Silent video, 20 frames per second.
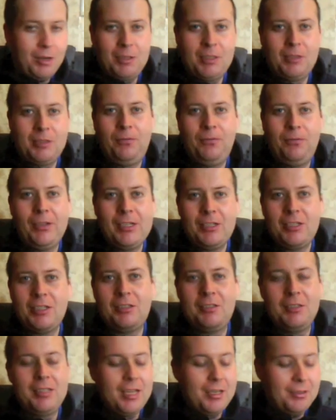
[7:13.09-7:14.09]
because it always
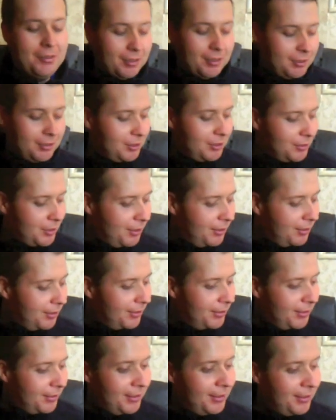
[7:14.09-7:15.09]
finishes near it
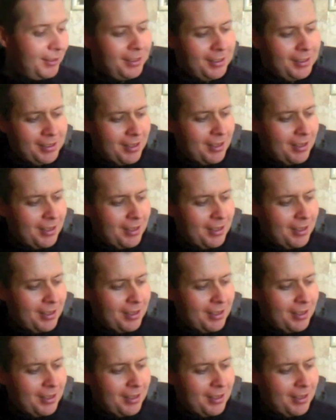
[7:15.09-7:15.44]
to it.